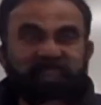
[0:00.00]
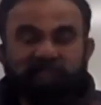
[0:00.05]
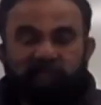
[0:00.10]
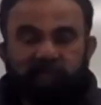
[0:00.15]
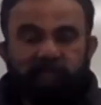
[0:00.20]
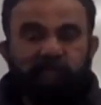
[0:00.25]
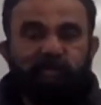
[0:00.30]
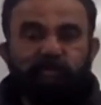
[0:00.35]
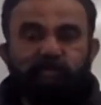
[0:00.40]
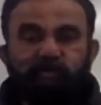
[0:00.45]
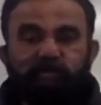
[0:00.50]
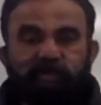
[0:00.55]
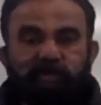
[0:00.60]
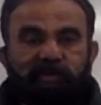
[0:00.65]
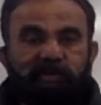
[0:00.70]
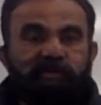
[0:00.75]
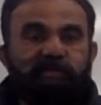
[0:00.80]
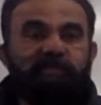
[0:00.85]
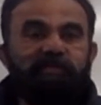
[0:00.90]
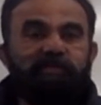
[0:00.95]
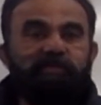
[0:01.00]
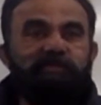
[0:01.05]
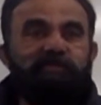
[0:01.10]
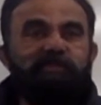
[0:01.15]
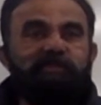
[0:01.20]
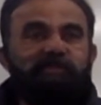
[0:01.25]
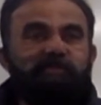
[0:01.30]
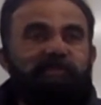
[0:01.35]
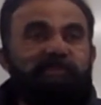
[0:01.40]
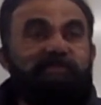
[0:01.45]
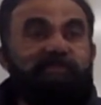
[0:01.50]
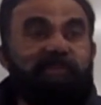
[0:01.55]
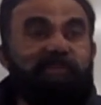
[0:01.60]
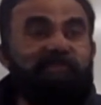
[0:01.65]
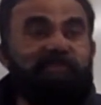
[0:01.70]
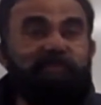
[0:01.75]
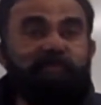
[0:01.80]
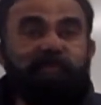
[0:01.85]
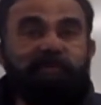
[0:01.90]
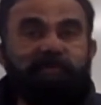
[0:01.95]
Because we are using springs
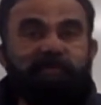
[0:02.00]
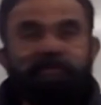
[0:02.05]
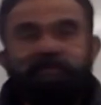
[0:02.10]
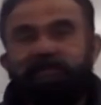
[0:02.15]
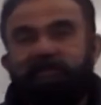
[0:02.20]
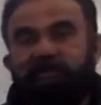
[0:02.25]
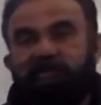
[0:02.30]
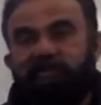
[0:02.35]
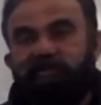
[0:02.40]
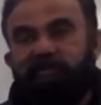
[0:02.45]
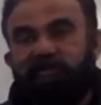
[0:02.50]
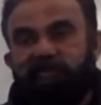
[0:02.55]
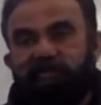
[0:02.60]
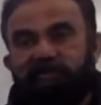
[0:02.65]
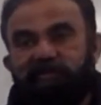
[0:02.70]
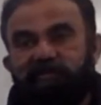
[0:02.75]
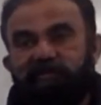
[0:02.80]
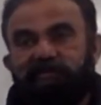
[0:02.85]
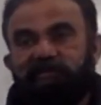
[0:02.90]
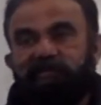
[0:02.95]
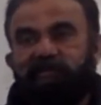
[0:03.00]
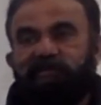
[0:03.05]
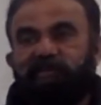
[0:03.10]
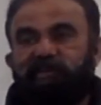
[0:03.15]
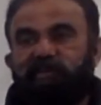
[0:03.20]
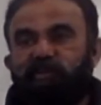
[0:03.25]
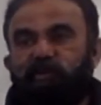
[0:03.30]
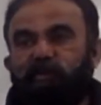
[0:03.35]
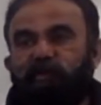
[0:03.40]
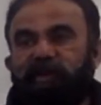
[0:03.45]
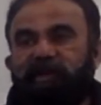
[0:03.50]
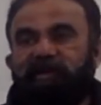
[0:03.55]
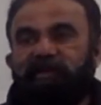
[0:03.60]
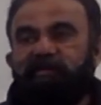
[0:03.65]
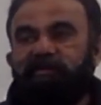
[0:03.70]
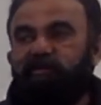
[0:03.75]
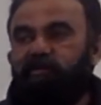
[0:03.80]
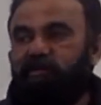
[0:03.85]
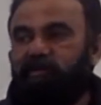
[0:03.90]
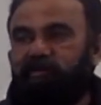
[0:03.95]
everywhere. Even in your pen,
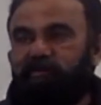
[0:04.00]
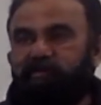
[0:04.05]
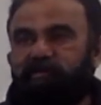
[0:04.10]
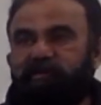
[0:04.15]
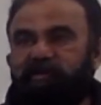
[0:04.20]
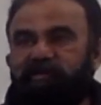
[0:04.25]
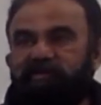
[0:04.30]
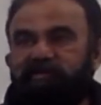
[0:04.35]
you have springs.